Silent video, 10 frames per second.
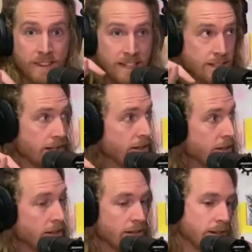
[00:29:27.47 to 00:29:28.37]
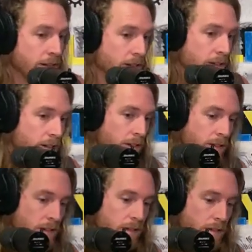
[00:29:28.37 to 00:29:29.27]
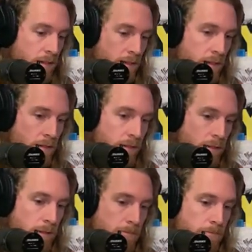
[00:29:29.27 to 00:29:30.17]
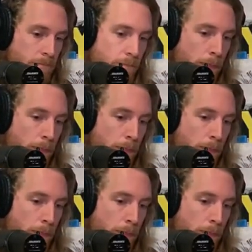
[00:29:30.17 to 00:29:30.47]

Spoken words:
(not speaking)